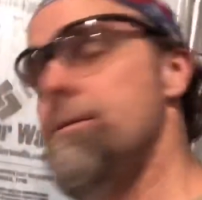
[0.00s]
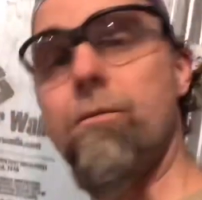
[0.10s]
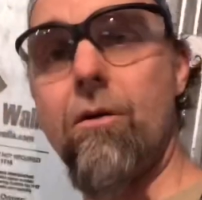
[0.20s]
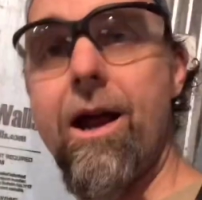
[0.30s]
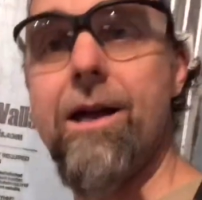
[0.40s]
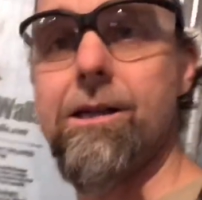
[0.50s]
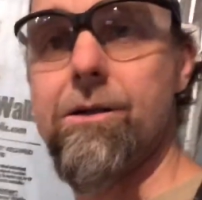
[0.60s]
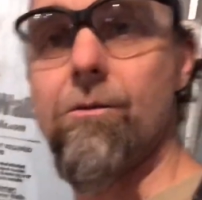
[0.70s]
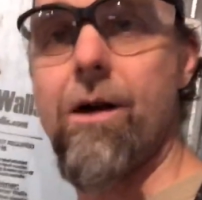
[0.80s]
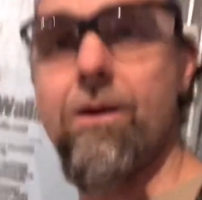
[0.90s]

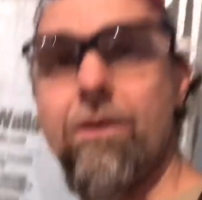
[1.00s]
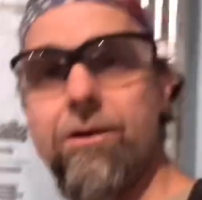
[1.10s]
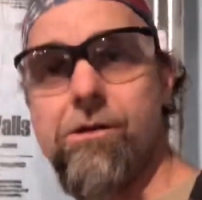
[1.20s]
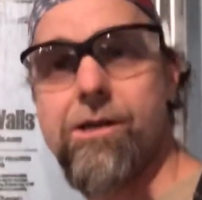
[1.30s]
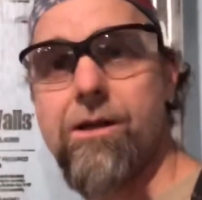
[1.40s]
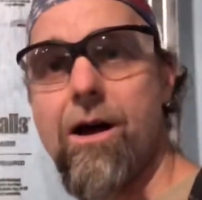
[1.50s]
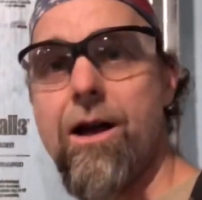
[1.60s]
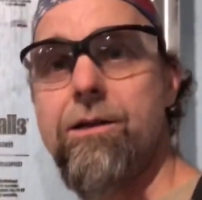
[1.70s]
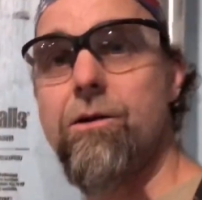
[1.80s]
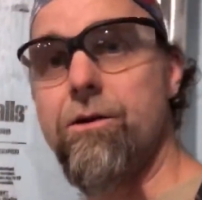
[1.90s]
breaks right on your
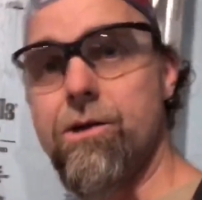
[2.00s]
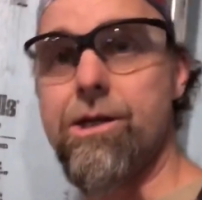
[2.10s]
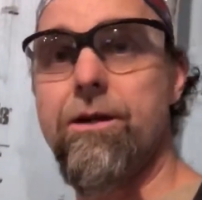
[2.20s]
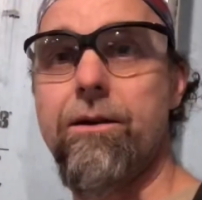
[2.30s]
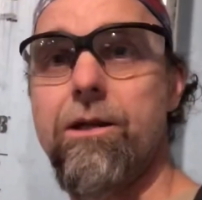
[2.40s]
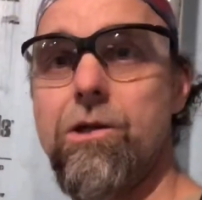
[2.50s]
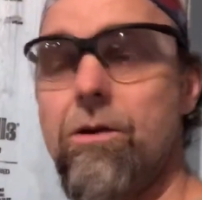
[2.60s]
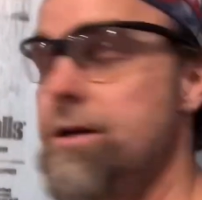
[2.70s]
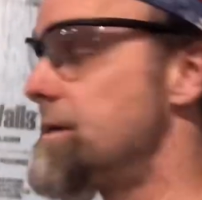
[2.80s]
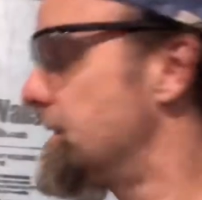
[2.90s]
studs or your ceiling
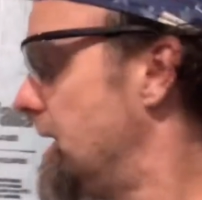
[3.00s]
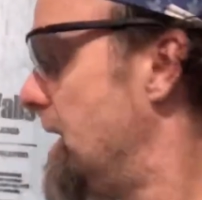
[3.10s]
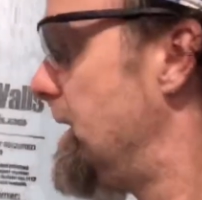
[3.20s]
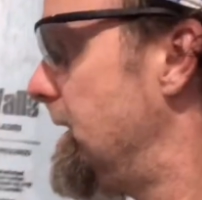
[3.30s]
joists. You